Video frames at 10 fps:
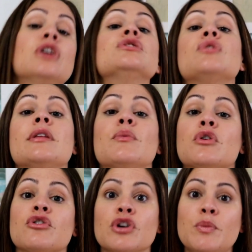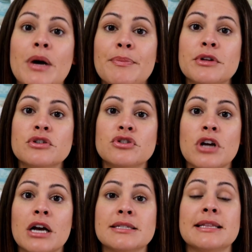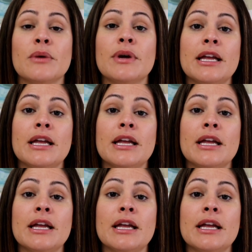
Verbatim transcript: So they will group up their straws and they will